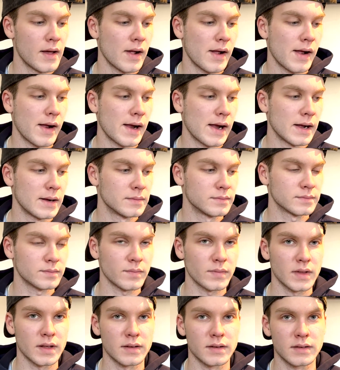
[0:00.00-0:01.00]
Uh,
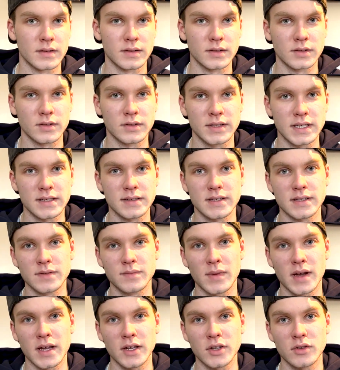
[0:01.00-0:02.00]
so this
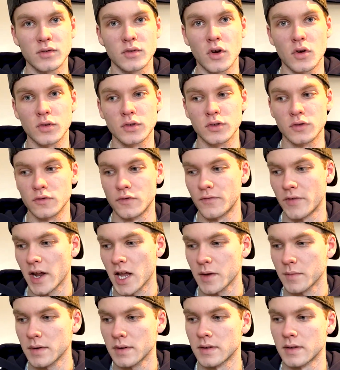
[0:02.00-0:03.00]
is my new go-to
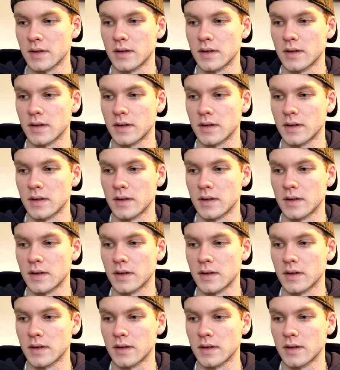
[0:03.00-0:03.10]
frame.